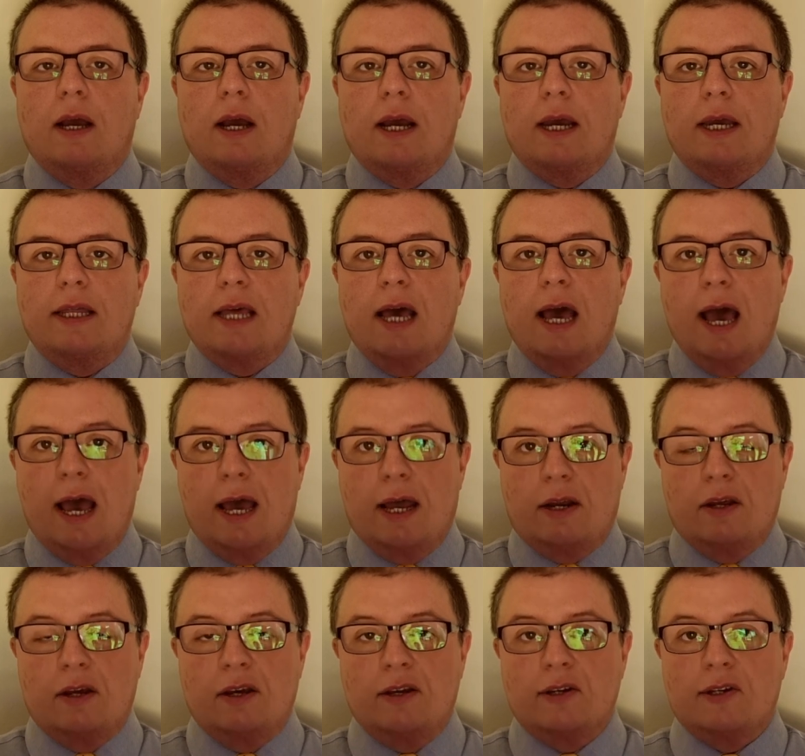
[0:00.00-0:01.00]
He
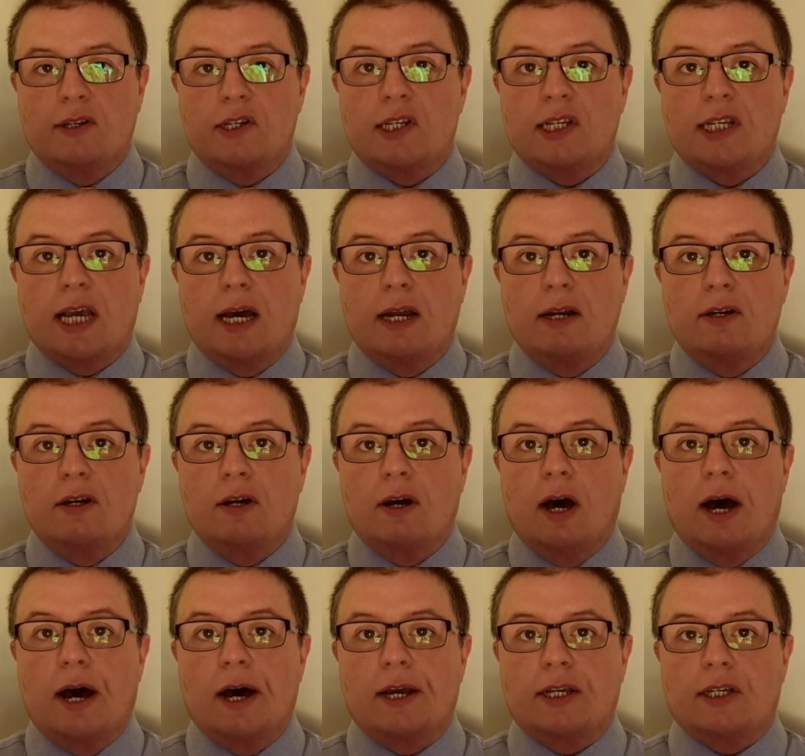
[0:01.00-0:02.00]
then
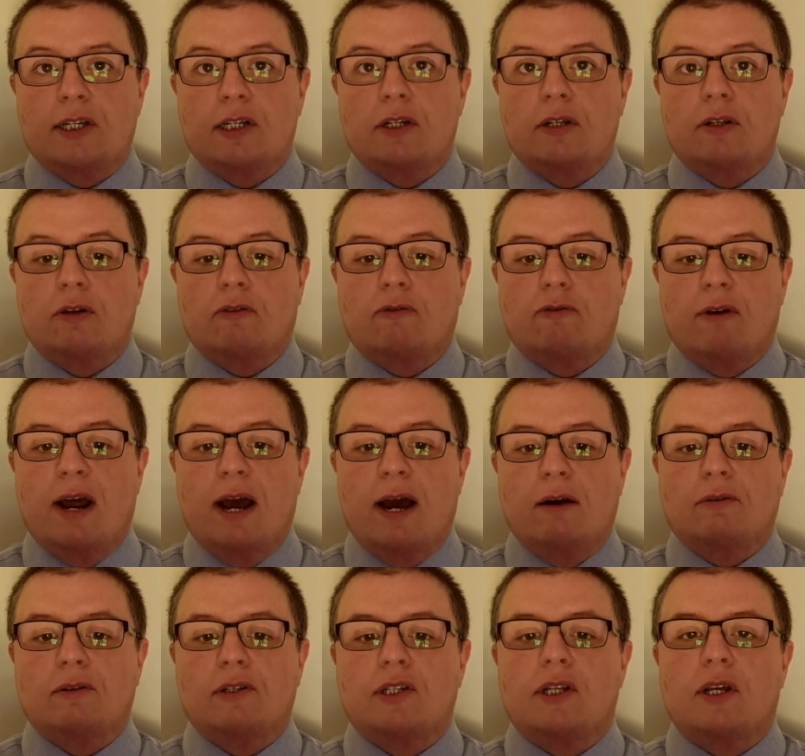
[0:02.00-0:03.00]
scandalised the
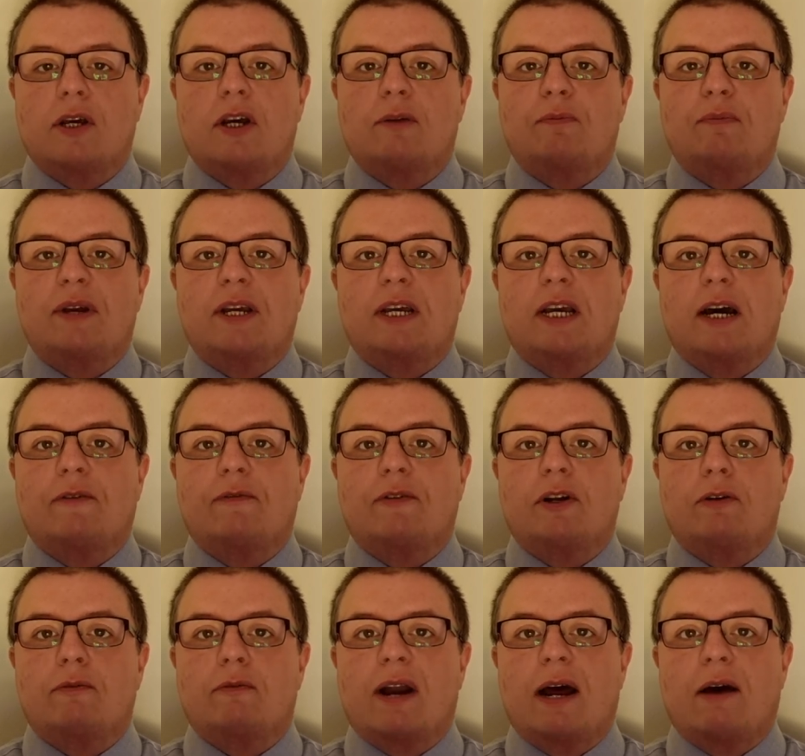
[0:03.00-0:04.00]
crowds that had been
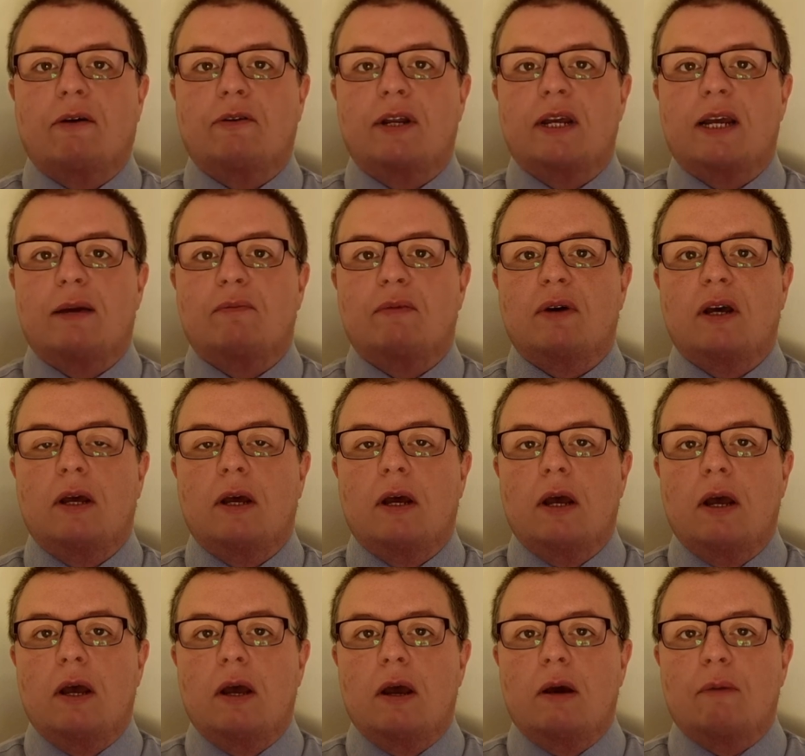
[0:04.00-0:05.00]
gathered around him
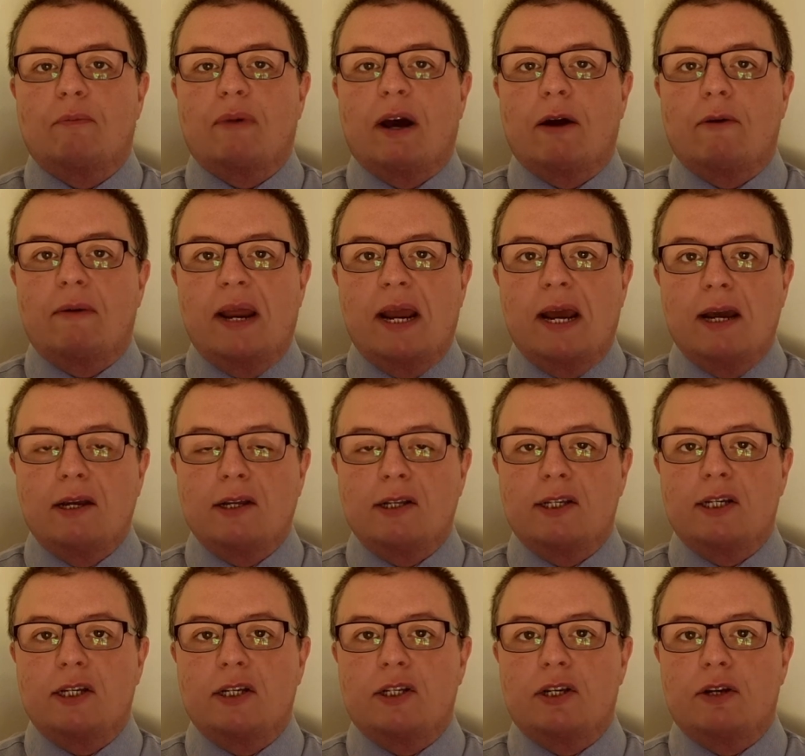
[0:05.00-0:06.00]
by
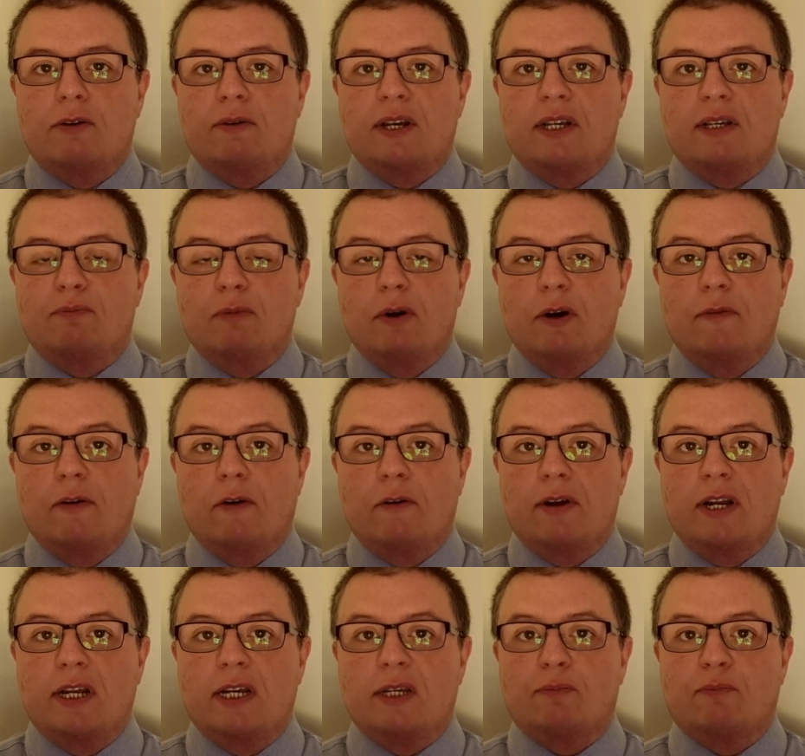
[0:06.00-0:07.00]
reacting to his mother
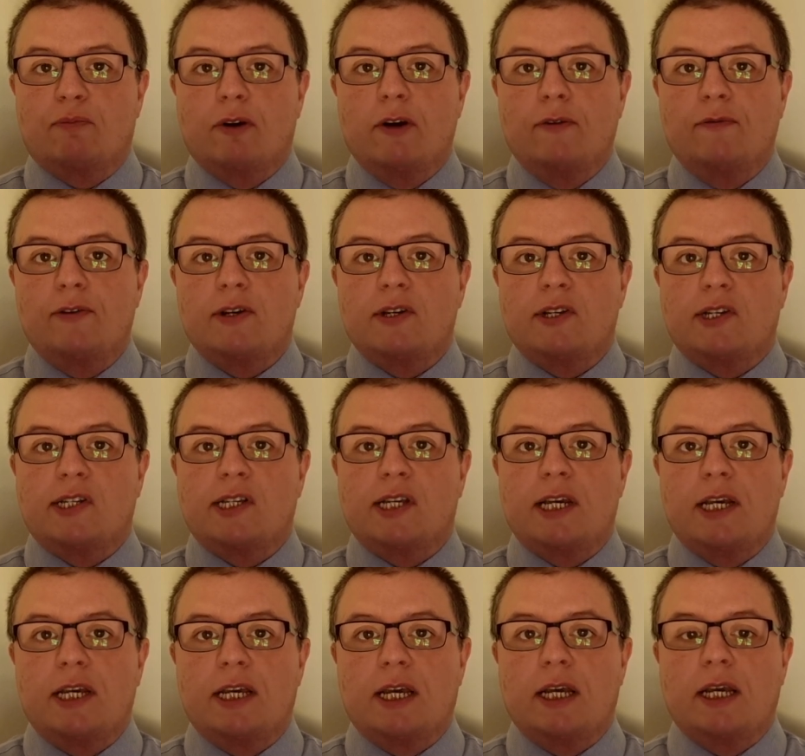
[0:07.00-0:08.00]
and his brothers
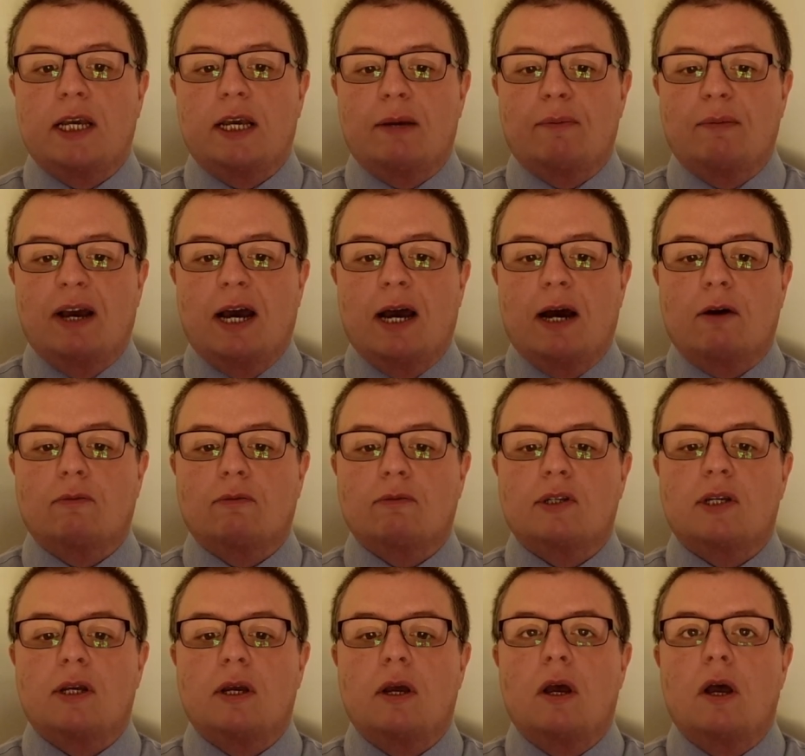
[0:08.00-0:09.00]
seeking him
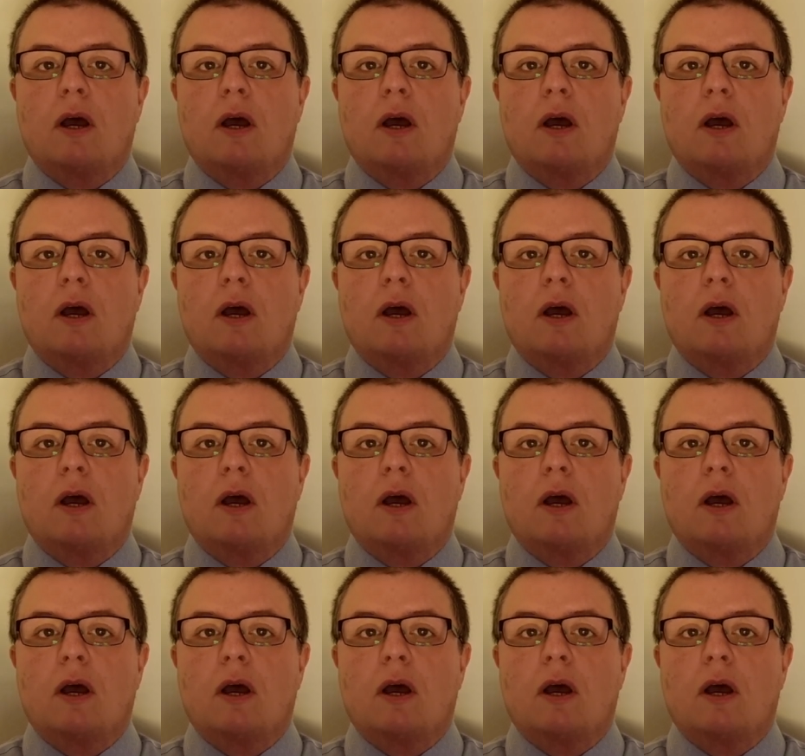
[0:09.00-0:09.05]
out,